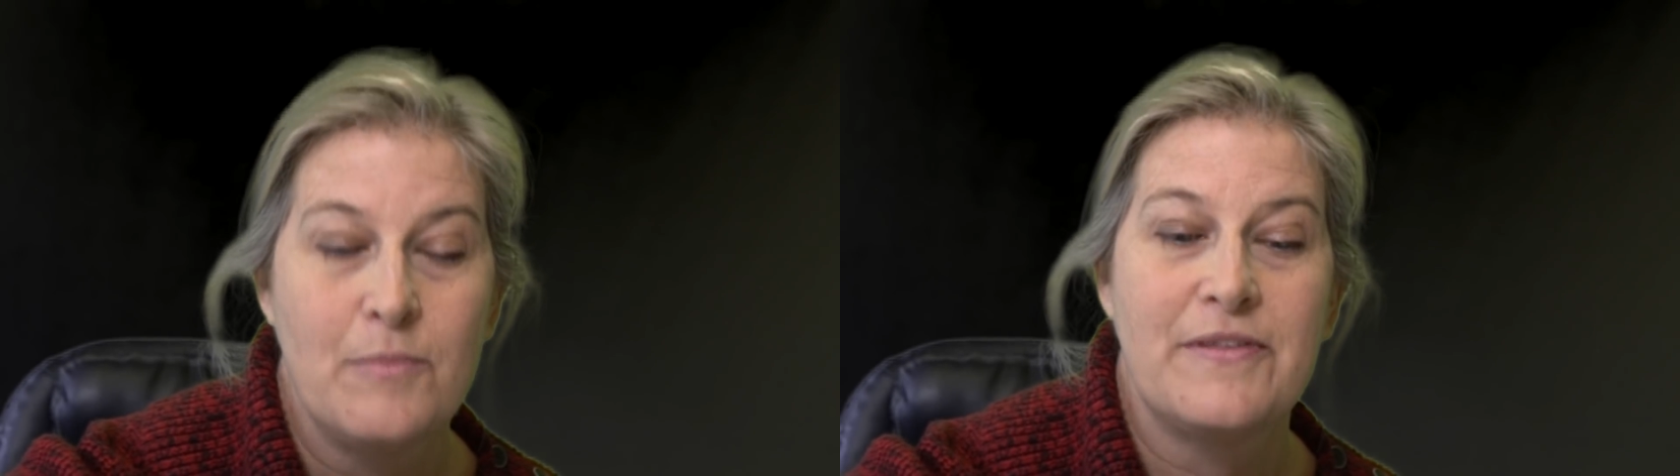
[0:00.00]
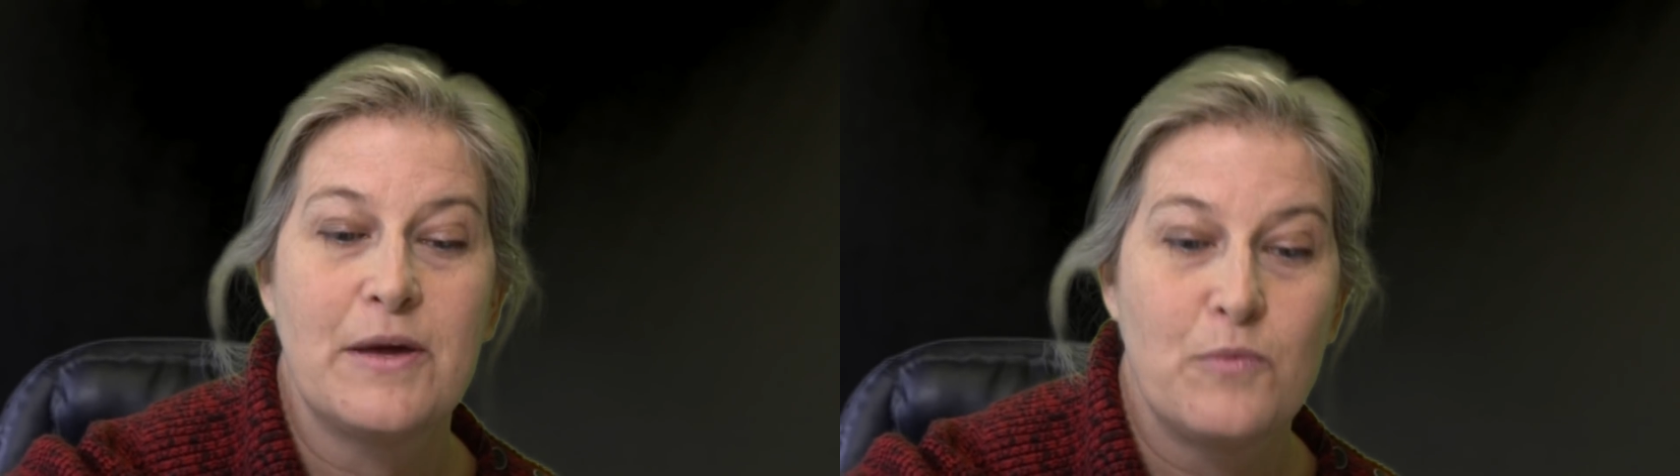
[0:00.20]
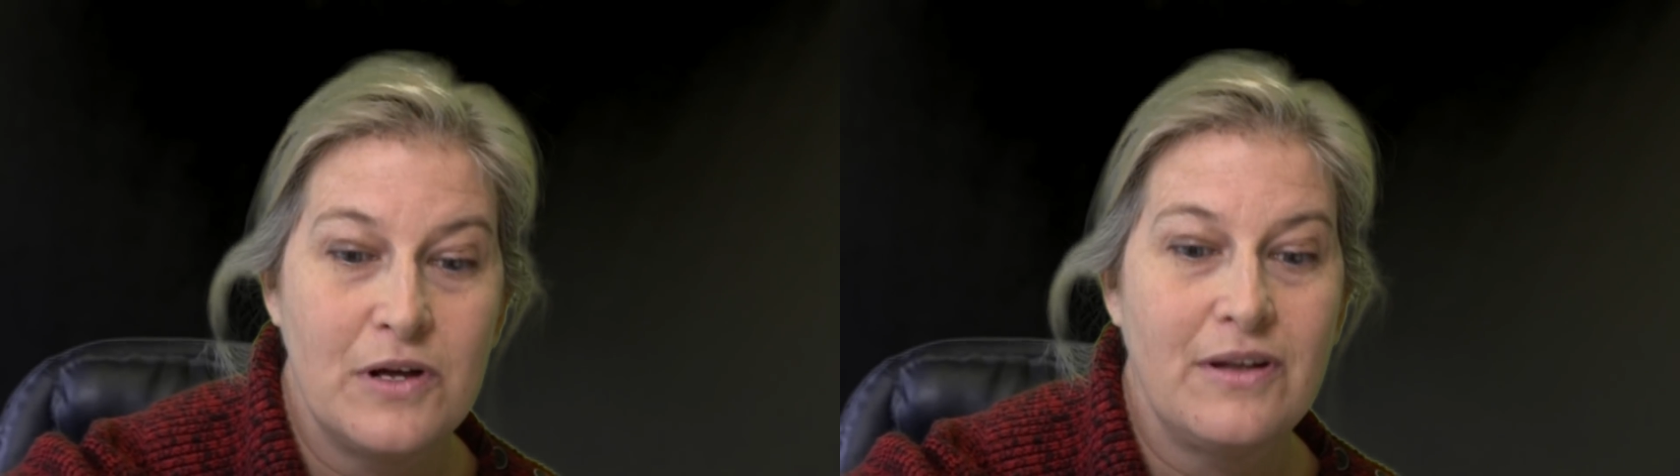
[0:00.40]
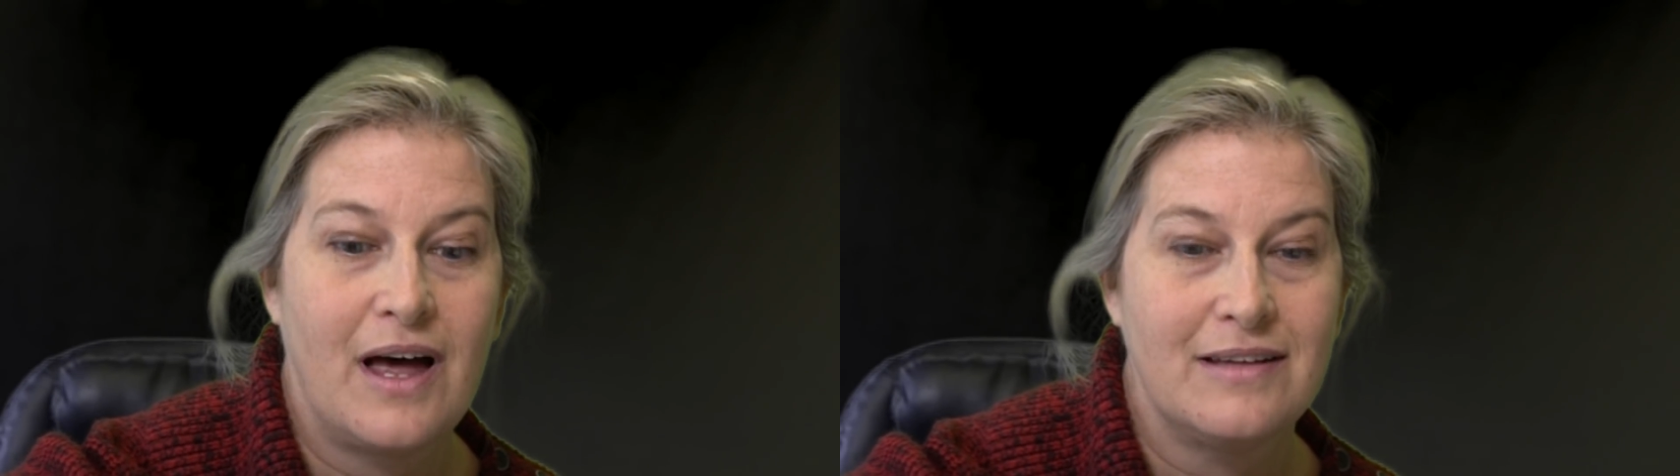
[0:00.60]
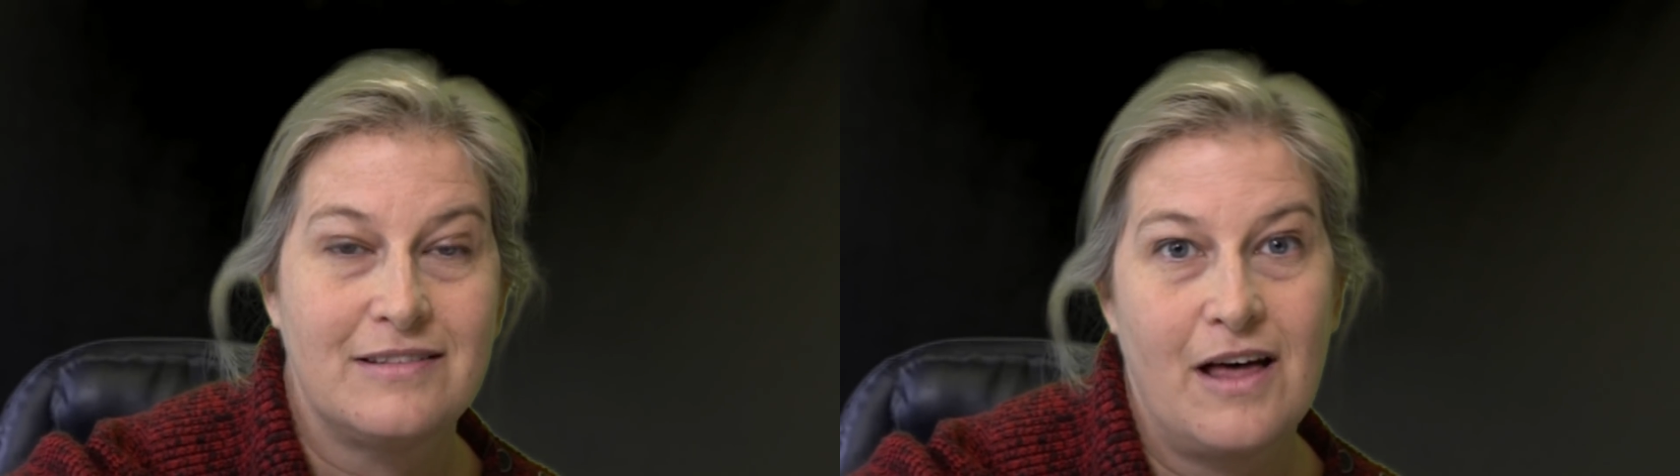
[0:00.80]
but they will
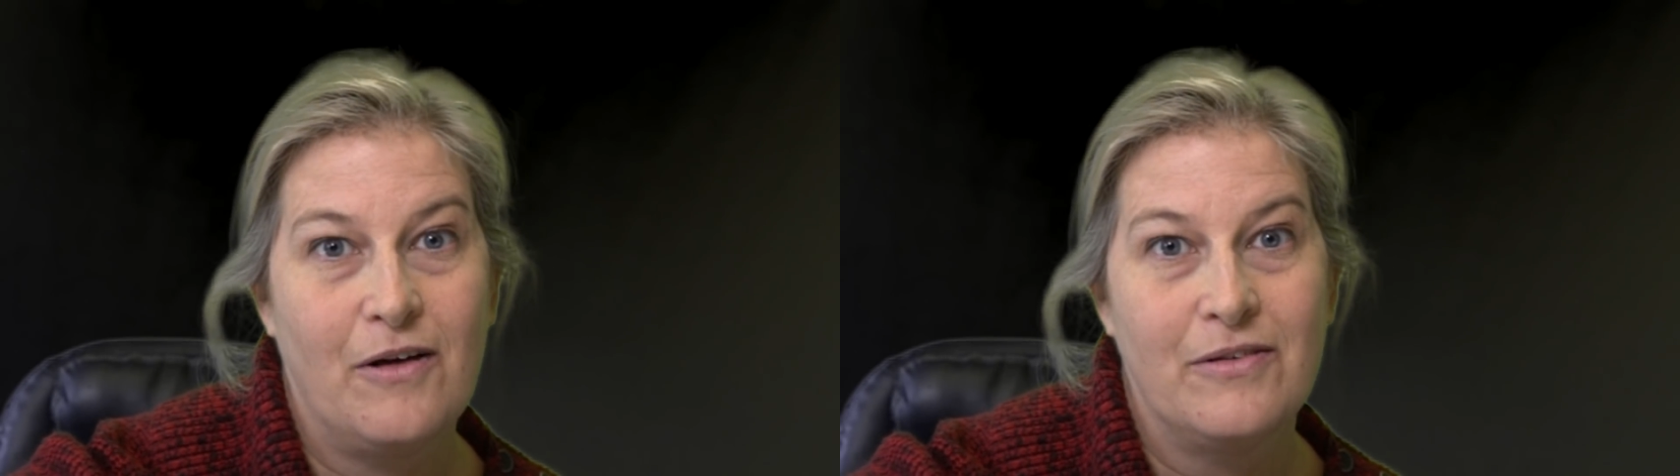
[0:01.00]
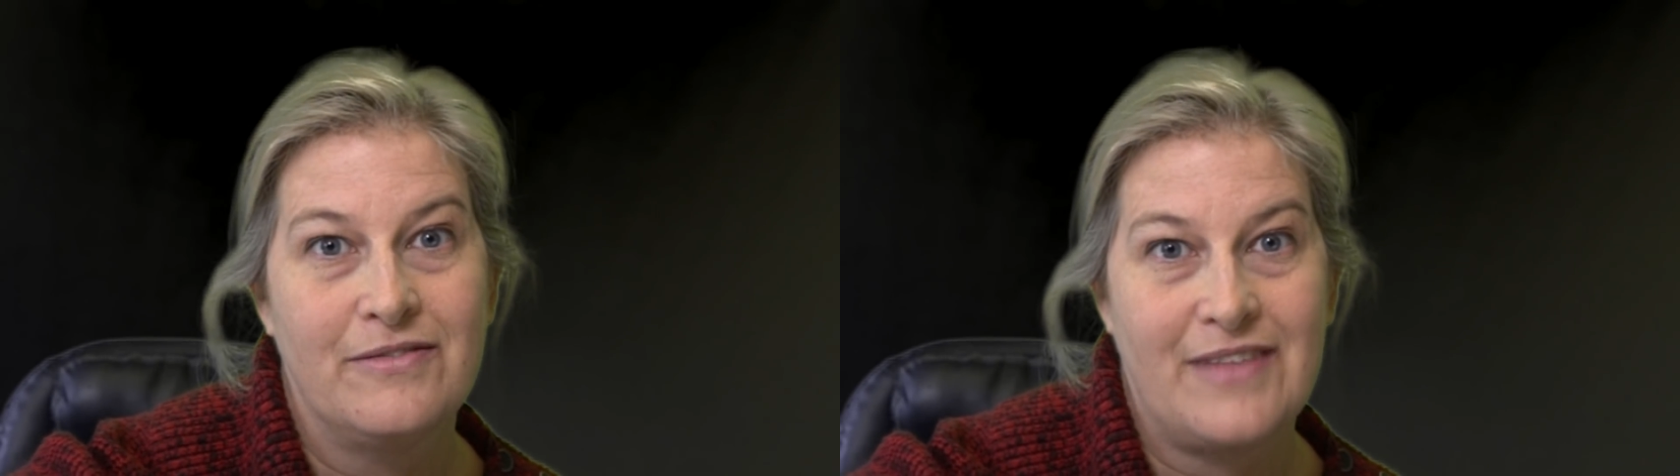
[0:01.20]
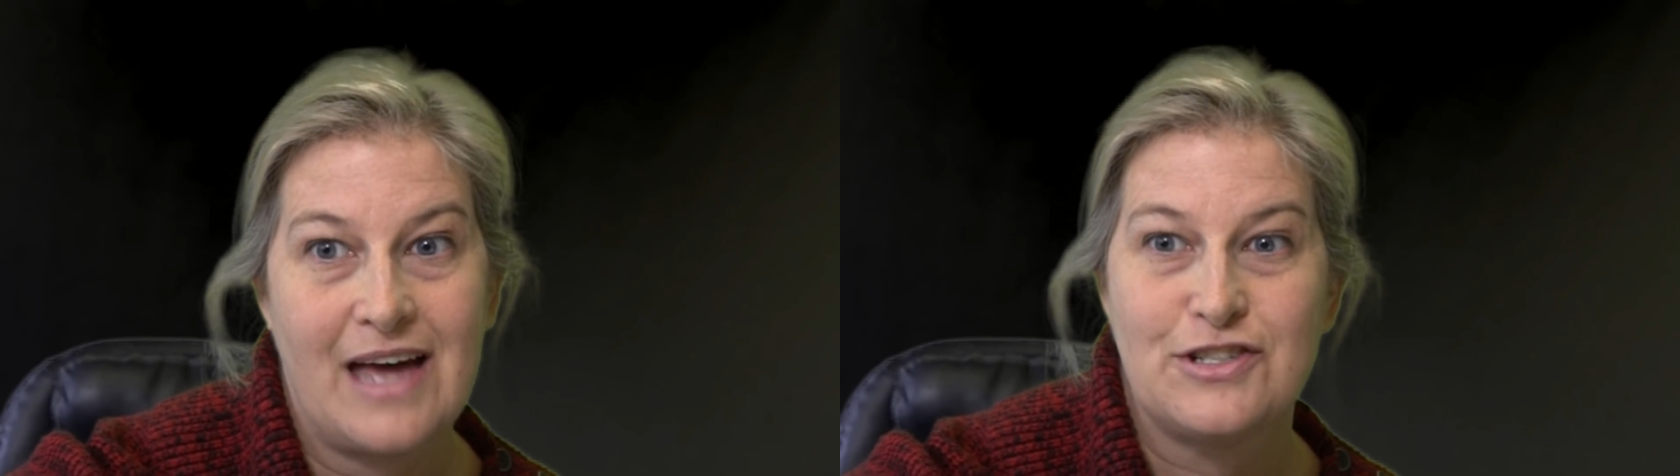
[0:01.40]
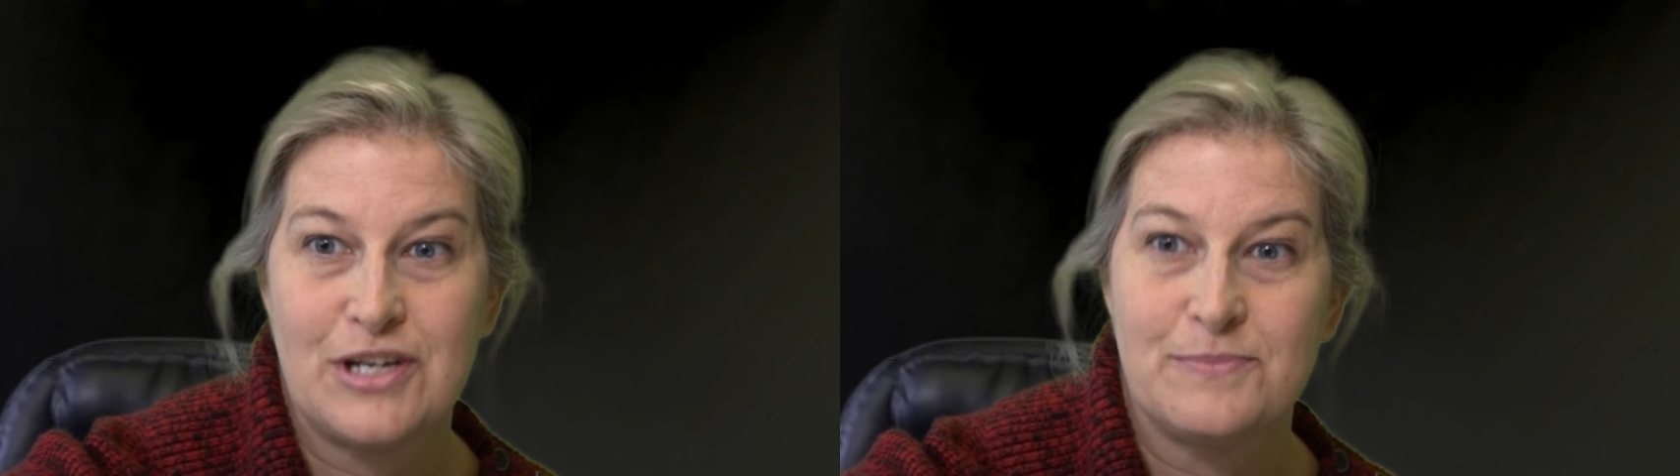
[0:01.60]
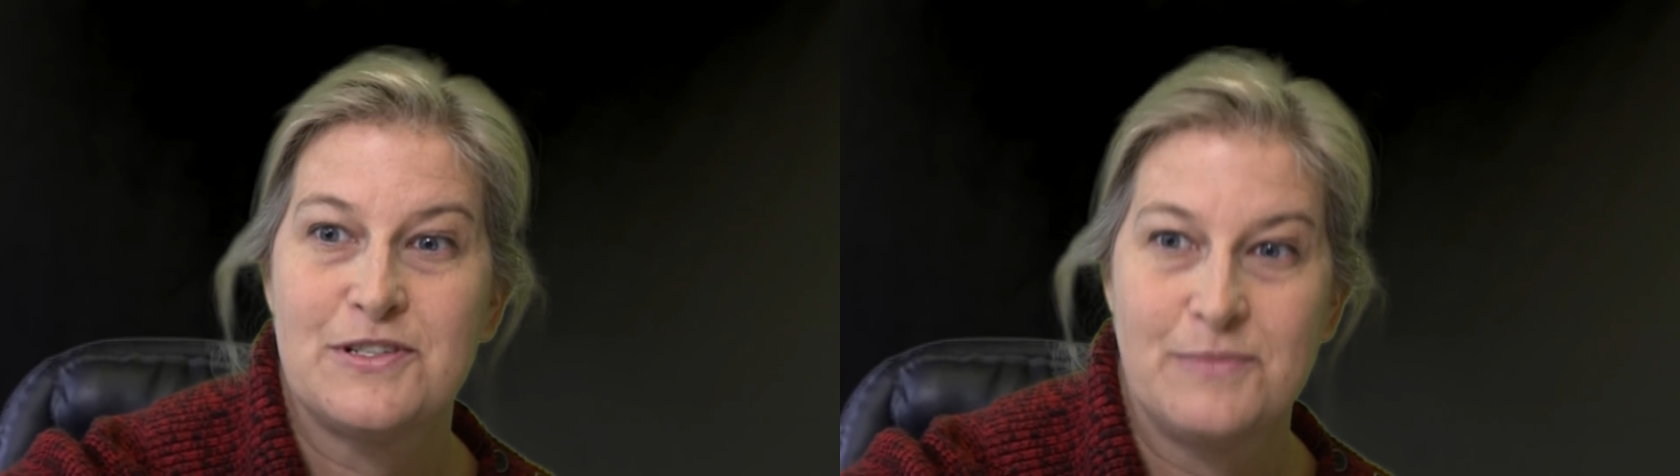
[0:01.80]
not sell that
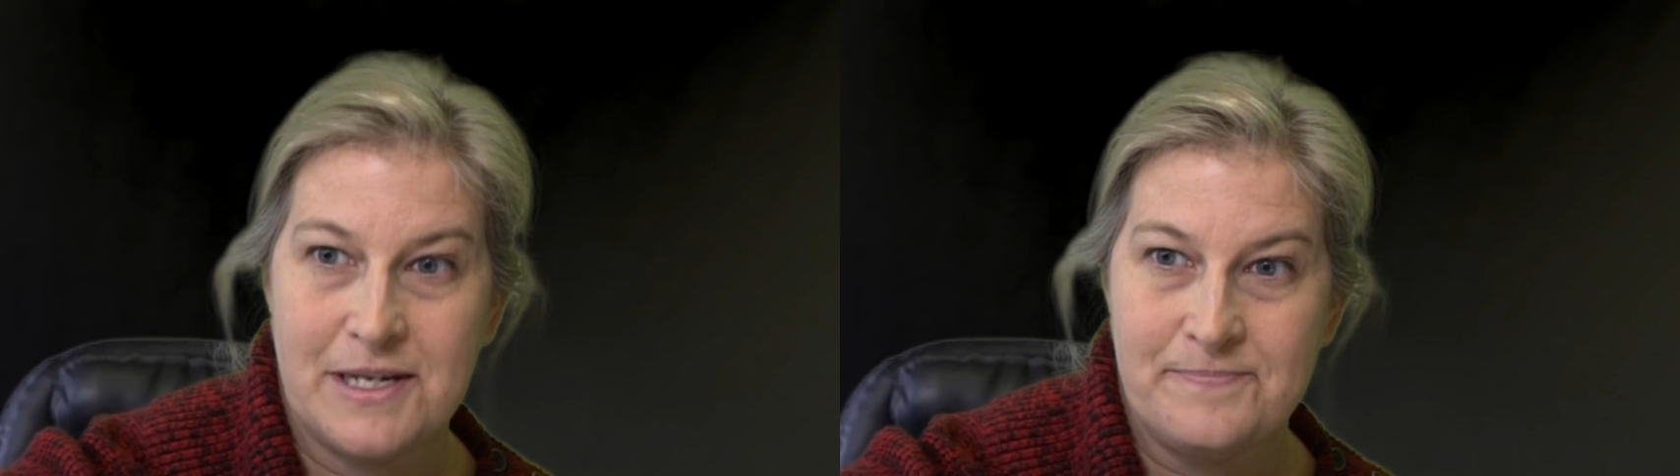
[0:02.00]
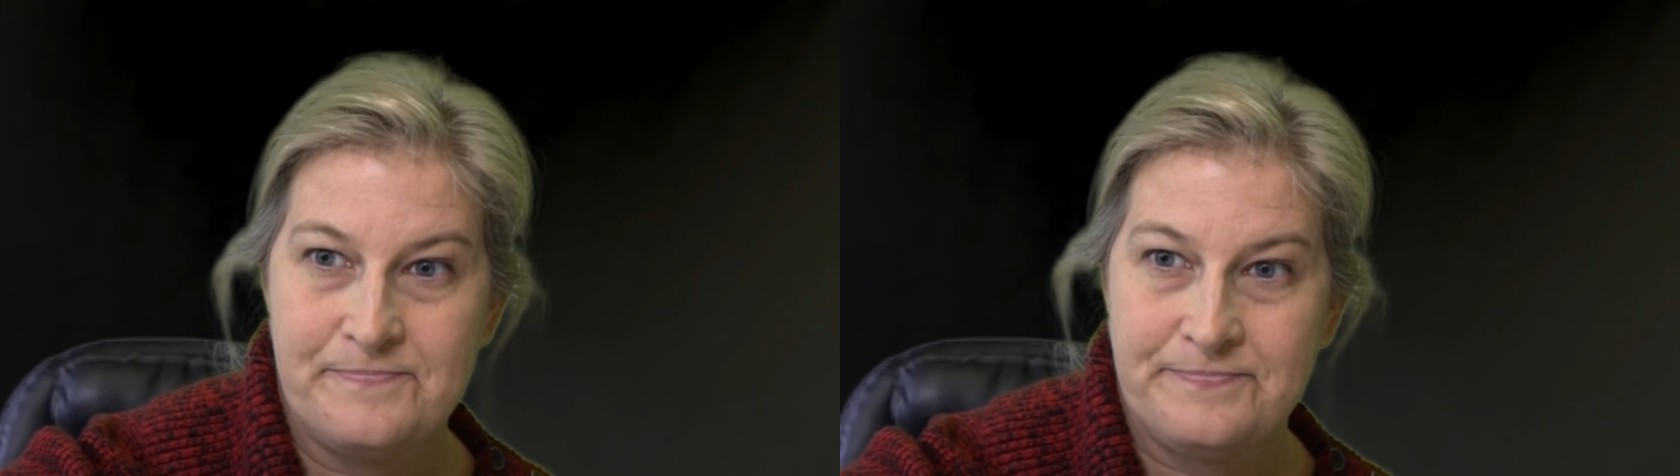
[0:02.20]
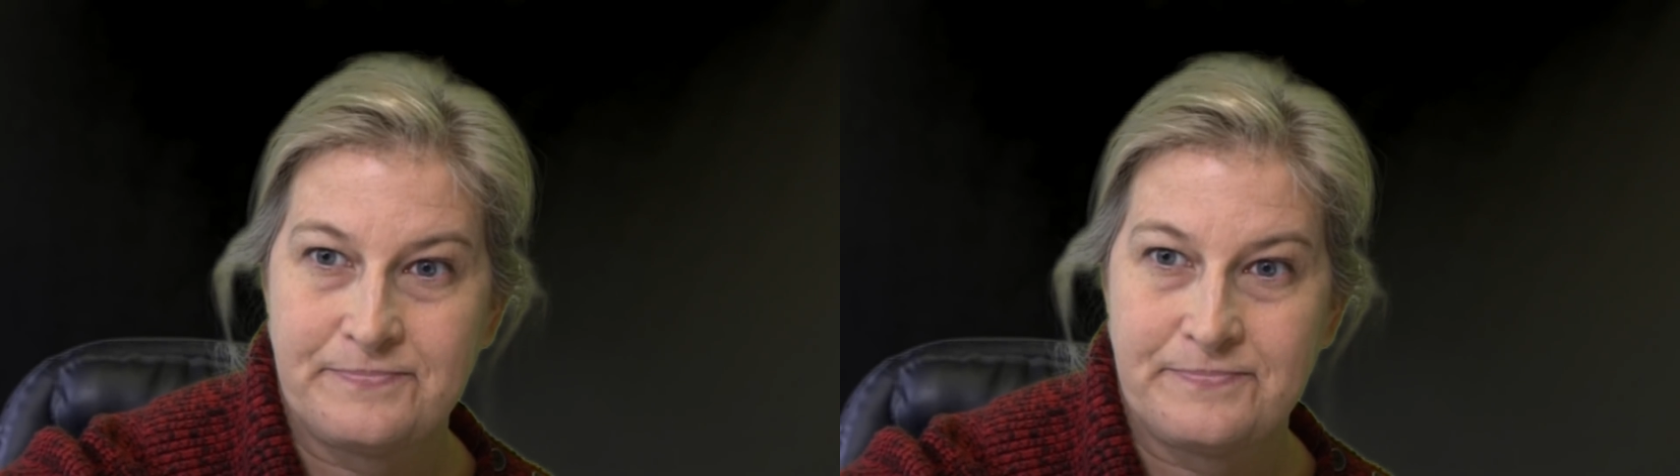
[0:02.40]
chip to me.